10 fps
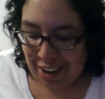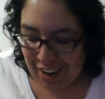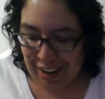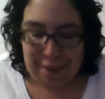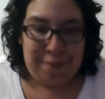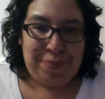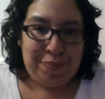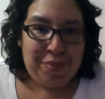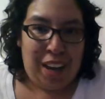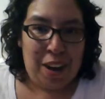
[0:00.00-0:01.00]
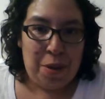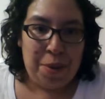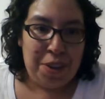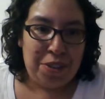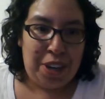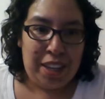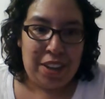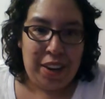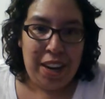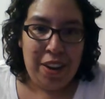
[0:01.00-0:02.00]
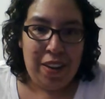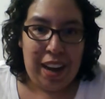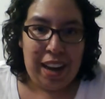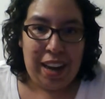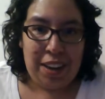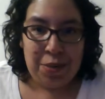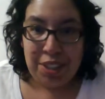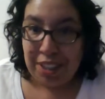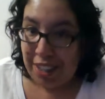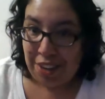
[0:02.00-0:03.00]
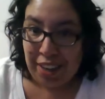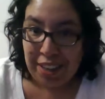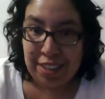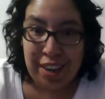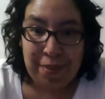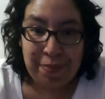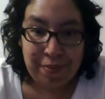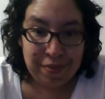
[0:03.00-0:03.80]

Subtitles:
I hope you enjoyed this video. And we'll see you next time.